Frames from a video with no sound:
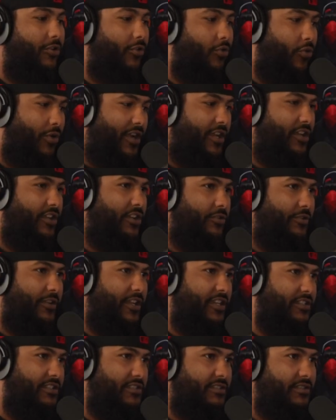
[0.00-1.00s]
organ
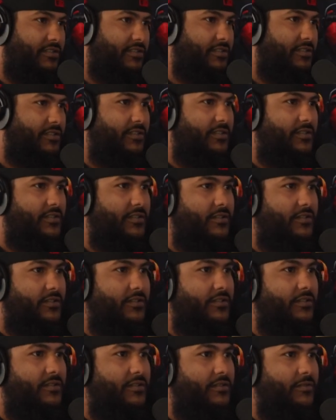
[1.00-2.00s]
donations. Okay.
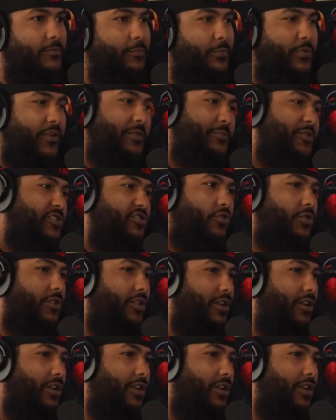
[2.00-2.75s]
Pretty much organ